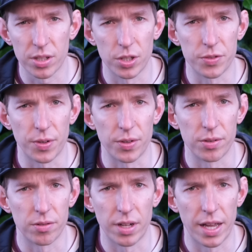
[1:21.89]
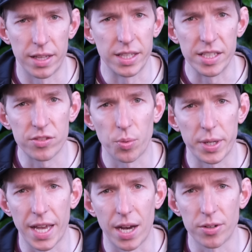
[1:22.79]
Goes for at least
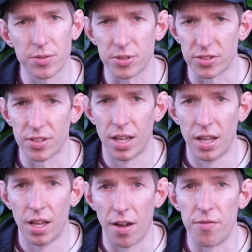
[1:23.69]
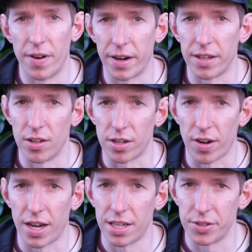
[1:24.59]
20 hours, which is a very long
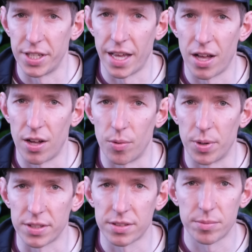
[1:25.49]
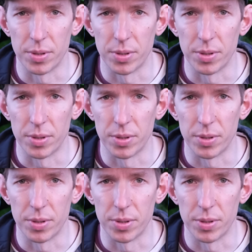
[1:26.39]
ride if you did that all at once.